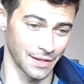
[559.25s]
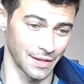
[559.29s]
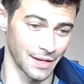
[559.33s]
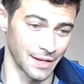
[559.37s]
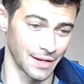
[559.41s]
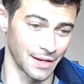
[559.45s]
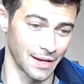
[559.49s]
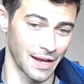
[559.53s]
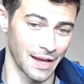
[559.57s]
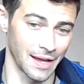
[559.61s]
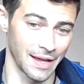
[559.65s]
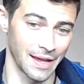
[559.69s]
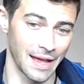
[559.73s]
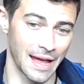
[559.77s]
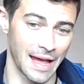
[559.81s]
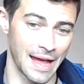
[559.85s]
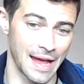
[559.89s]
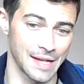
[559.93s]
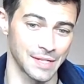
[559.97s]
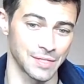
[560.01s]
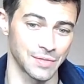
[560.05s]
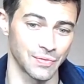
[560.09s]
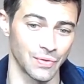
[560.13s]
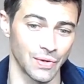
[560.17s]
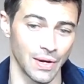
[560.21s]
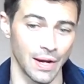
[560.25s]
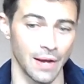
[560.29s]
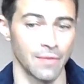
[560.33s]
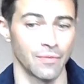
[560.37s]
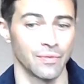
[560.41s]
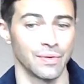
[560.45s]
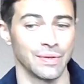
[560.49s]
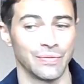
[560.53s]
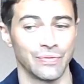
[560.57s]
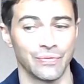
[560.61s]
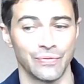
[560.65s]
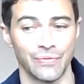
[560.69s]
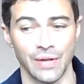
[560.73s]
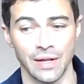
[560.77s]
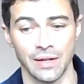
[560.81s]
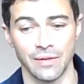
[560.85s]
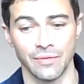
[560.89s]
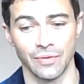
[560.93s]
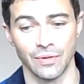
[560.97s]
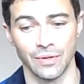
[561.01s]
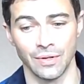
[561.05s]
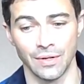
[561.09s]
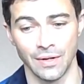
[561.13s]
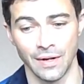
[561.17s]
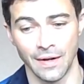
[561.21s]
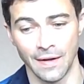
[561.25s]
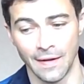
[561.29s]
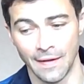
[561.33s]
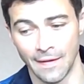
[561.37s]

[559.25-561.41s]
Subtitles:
and I asked for every favor